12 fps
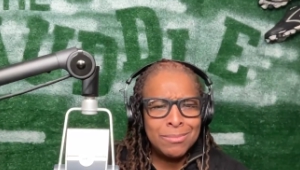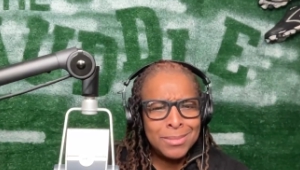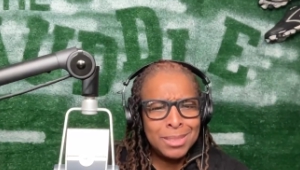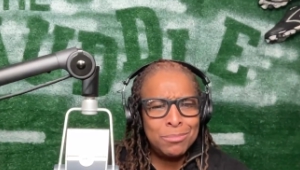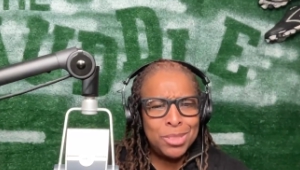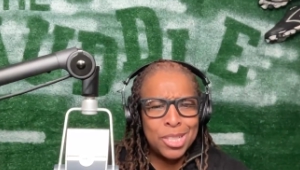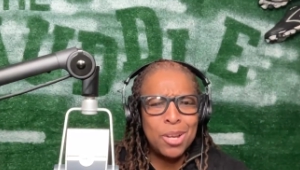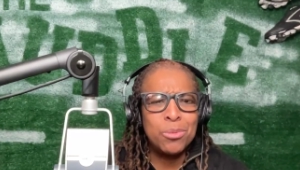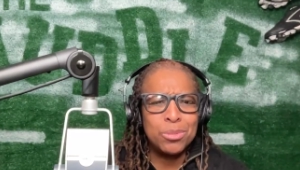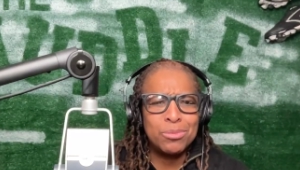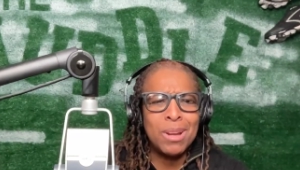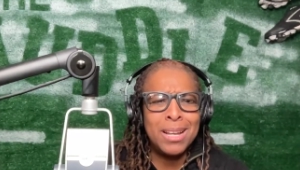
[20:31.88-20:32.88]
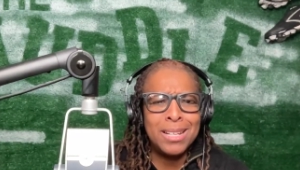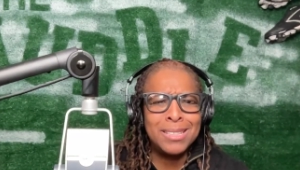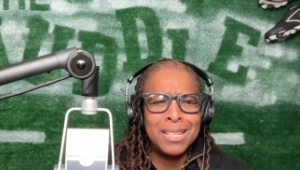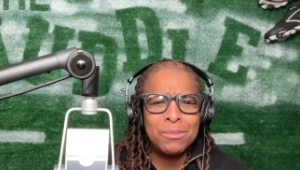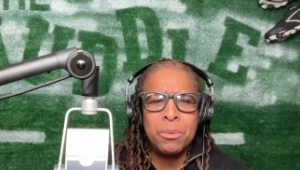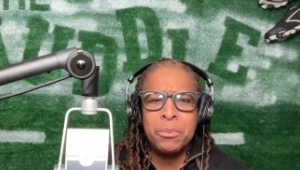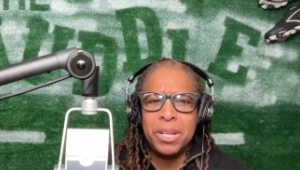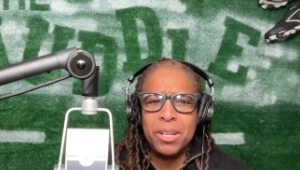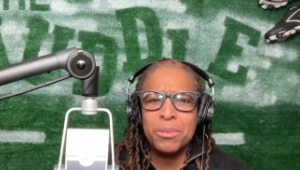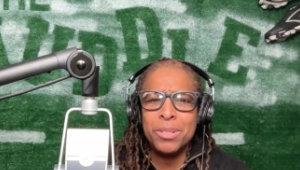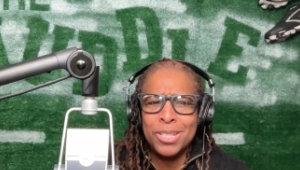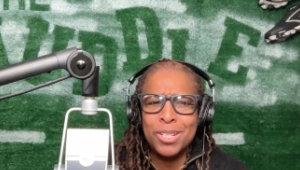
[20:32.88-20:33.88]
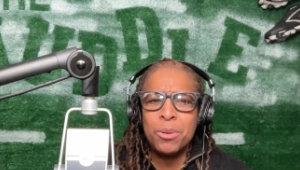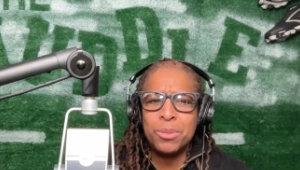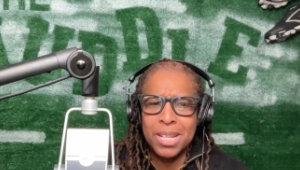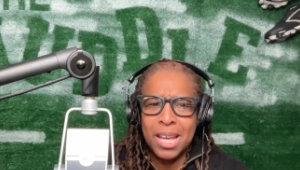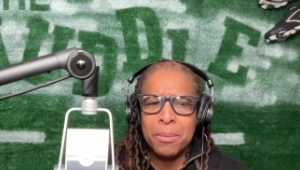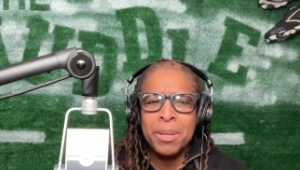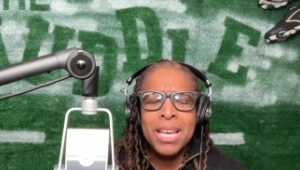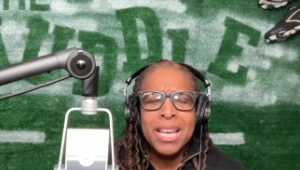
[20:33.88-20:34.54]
jokes, right? Because that's what we do. It's joke time.